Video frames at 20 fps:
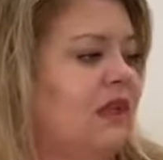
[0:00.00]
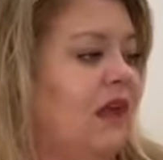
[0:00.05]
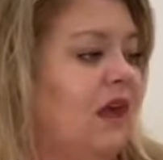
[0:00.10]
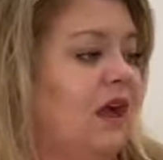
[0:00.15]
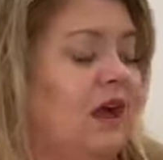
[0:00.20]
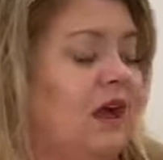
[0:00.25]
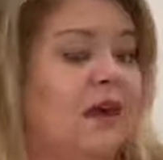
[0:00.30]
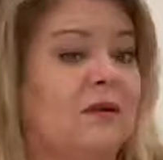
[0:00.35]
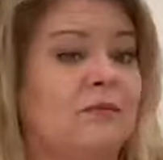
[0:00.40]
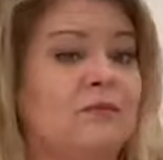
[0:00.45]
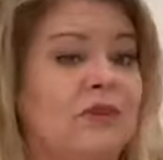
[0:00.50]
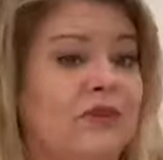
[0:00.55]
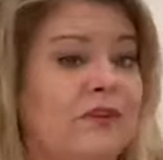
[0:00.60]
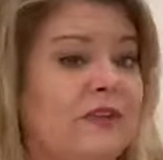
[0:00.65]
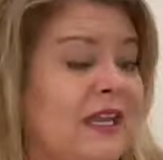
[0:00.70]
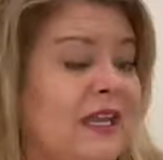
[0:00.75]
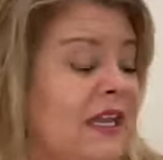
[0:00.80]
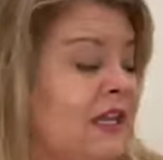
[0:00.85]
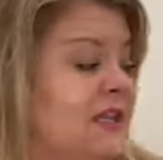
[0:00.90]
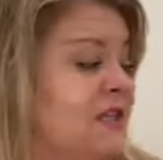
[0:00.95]
Uh,
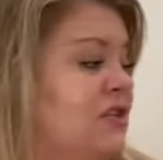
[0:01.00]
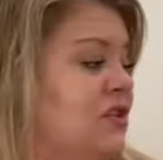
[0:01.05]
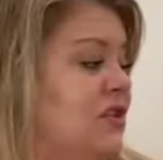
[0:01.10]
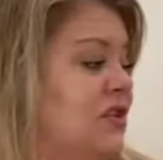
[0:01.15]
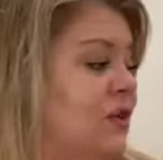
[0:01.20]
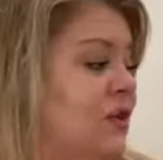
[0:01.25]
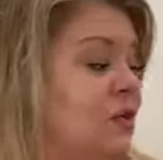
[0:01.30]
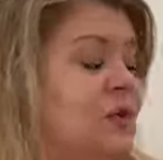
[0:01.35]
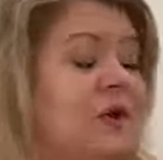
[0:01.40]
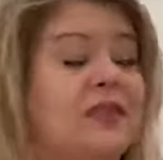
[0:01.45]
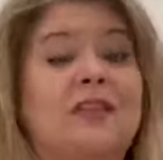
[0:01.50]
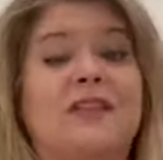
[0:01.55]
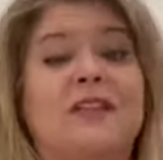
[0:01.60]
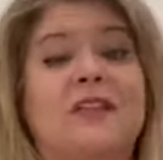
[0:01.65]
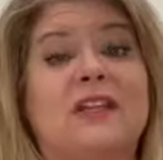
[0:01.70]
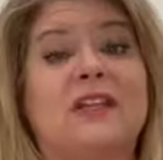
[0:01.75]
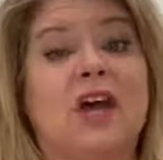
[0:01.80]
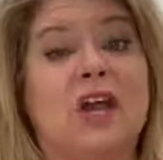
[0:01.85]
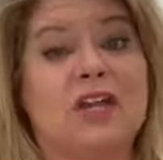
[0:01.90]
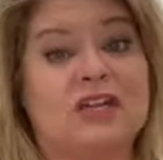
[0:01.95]
moving into the
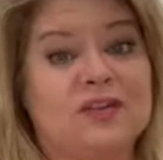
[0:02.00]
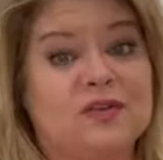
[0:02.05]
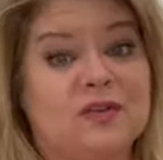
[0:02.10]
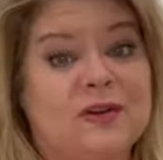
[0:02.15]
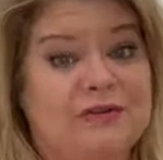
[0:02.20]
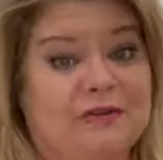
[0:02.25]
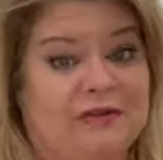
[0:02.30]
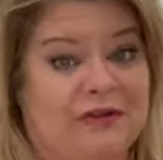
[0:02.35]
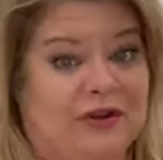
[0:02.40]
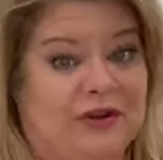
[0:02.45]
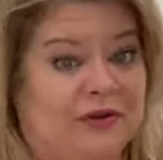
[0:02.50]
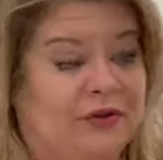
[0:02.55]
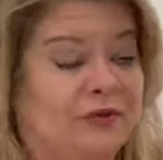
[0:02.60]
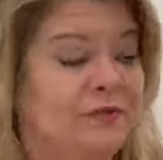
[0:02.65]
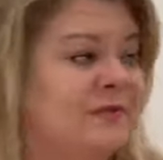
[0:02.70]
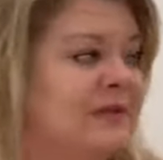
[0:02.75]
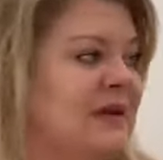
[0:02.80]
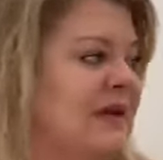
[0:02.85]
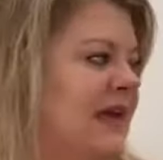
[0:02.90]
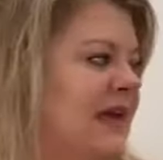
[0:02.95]
laundry
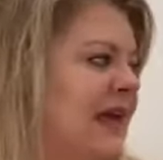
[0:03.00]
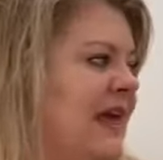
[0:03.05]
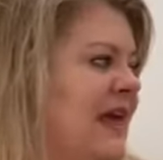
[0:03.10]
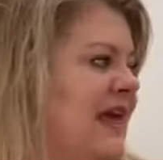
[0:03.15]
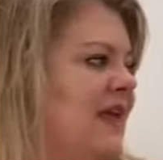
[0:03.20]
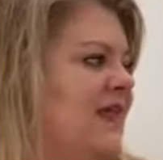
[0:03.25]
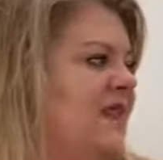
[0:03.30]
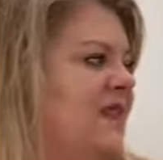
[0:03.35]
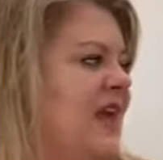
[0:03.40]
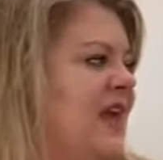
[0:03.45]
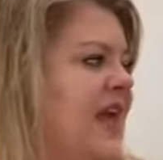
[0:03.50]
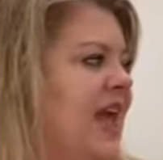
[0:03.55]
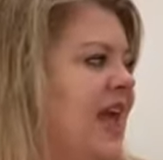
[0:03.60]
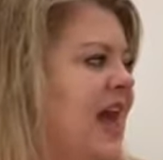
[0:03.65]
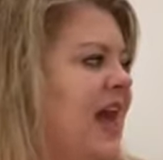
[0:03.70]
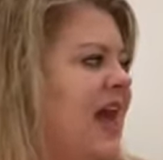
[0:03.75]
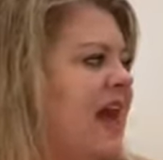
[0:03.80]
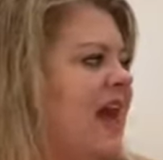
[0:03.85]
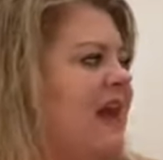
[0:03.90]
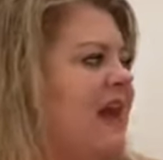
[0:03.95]
room, they
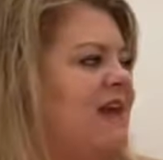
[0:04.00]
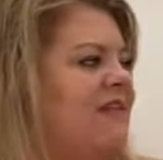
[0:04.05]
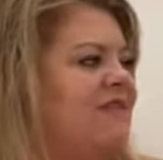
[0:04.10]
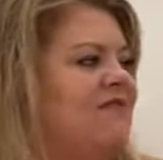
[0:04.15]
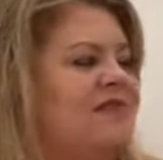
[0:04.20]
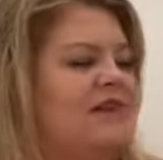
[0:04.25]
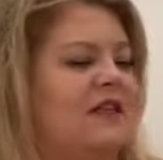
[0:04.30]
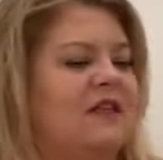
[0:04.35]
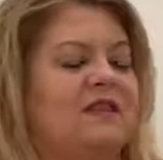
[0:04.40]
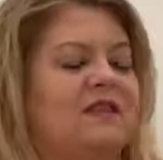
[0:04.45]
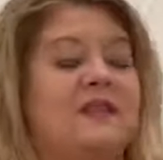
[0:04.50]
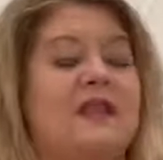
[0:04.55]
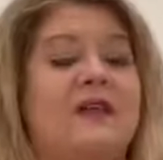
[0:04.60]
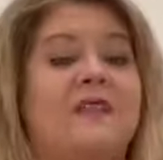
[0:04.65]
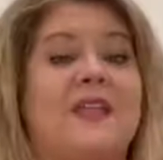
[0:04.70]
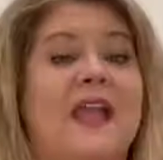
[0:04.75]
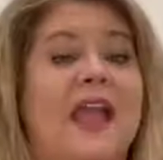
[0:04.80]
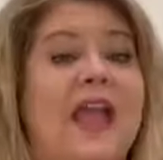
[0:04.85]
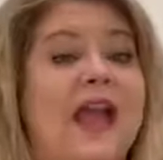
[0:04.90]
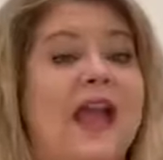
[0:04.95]
have, now
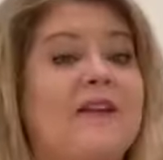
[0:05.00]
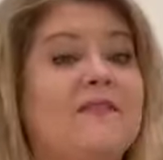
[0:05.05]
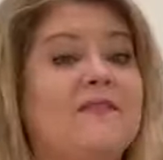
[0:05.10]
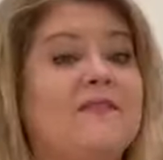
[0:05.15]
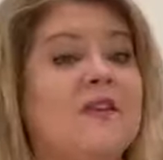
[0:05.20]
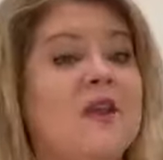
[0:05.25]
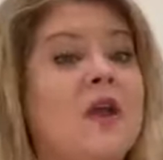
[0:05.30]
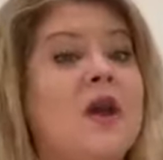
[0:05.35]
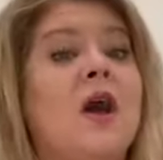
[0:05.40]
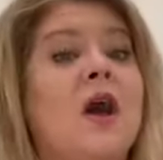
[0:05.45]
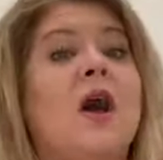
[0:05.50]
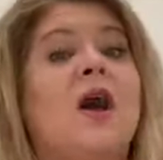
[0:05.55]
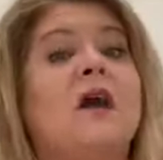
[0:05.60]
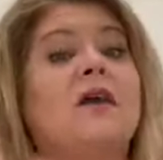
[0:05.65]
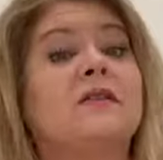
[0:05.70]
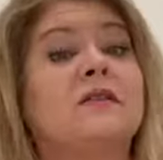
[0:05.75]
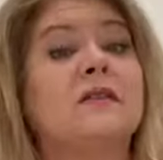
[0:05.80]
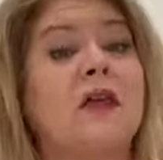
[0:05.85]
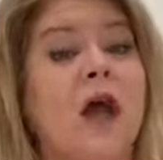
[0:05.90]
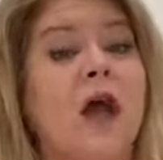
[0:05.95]
they have a
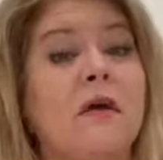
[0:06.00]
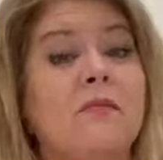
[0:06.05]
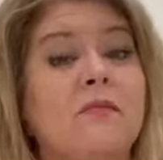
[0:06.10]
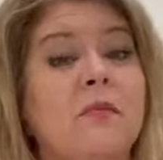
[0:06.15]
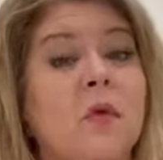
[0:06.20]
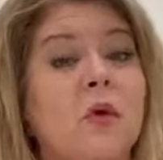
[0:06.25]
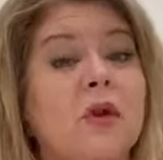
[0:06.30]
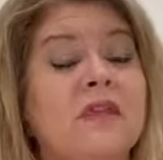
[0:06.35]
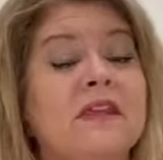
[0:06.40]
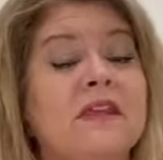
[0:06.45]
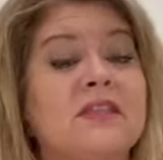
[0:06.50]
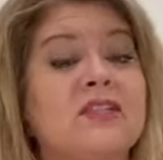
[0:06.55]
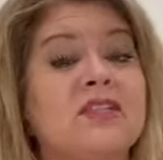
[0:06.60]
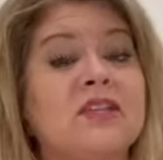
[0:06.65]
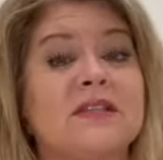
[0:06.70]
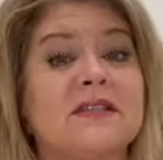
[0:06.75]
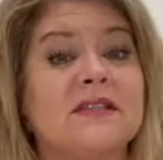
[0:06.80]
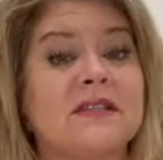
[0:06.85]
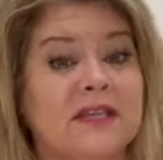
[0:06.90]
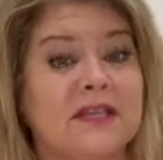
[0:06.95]
lot more than
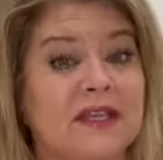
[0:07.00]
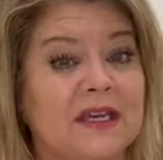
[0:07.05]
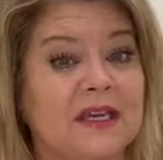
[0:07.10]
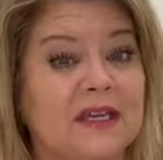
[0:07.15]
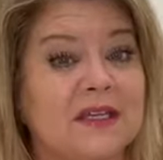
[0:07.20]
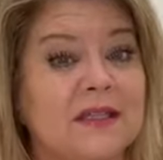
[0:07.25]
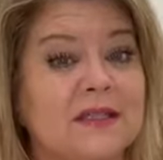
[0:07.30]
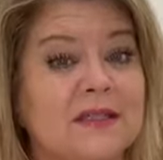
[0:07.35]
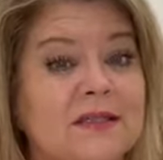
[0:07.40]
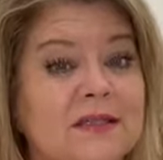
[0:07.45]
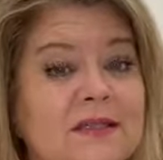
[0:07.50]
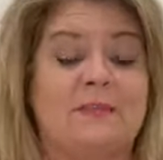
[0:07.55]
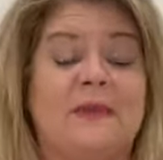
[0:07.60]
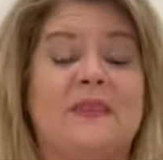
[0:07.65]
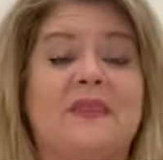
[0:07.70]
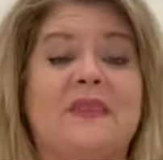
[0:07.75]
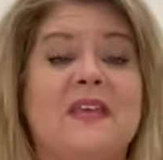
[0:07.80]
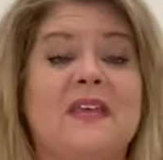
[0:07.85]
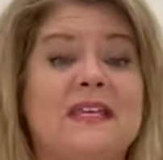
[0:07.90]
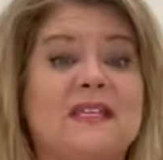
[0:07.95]
just this,
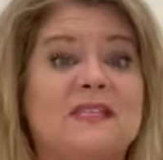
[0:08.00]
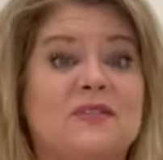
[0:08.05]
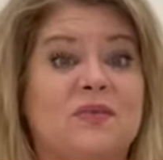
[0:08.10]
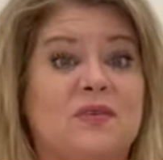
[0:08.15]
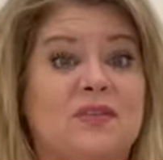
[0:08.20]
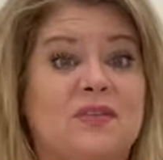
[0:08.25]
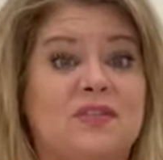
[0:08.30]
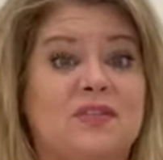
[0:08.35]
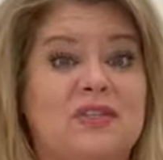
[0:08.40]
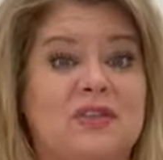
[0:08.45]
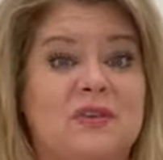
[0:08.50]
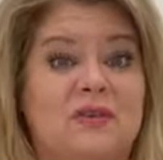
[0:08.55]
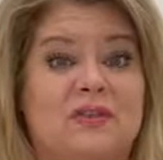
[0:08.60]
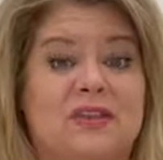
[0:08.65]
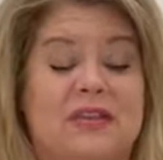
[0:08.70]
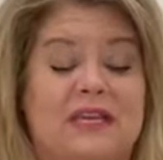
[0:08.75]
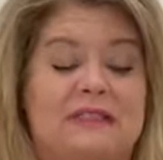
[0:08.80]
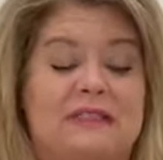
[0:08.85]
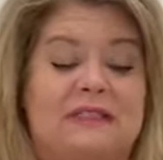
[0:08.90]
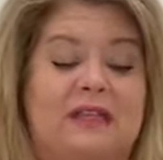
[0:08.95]
but these were the two
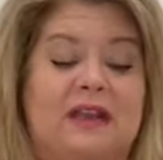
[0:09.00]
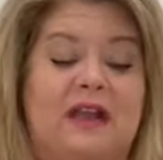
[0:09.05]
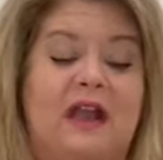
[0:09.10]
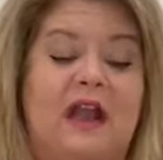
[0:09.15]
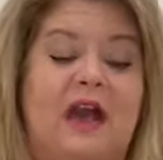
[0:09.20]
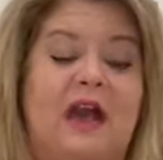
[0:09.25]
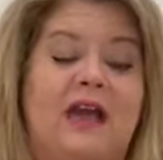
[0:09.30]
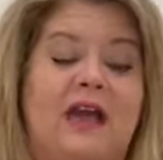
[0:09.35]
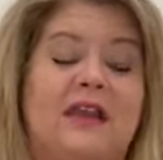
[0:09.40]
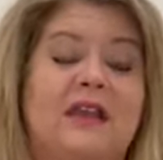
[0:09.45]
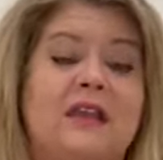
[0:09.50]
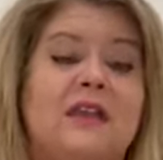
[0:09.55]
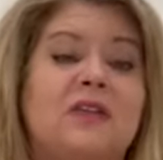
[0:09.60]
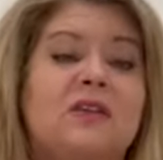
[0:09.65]
things that I got.